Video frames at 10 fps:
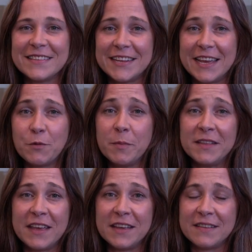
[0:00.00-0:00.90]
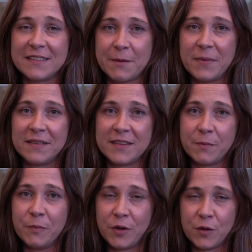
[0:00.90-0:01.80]
Today we'll be taking a
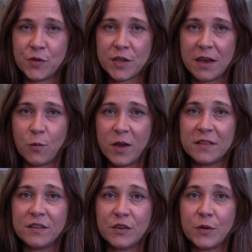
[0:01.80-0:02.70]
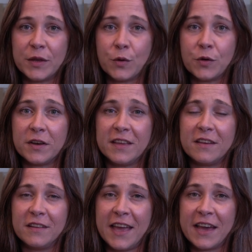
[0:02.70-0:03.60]
step-by-step -step approach on what to do in order to
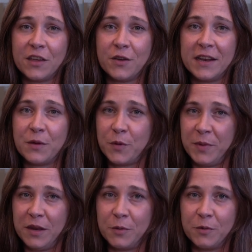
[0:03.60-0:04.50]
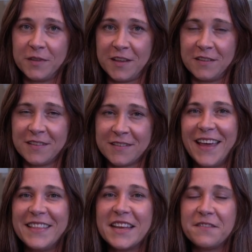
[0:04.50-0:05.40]
yield accurate and repeatable results.
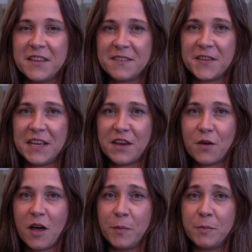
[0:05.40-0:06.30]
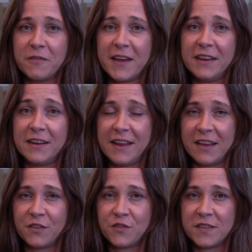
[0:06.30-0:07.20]
At the end of this video, I'll be providing an
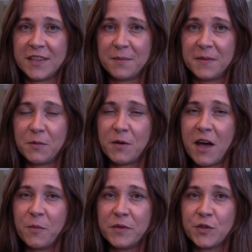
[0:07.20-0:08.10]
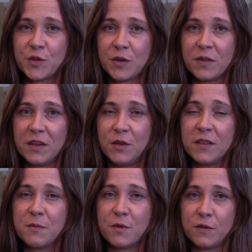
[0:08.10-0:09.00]
extra tip that will help ensure that you
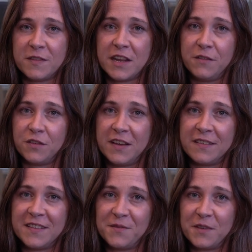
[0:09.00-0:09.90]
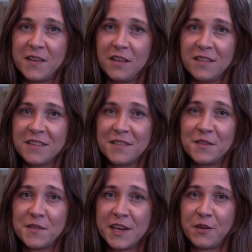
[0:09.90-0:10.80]
get the most out of your test sieve results,
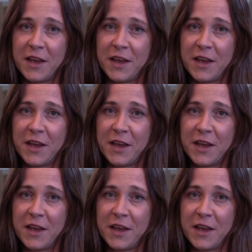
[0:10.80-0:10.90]
so stick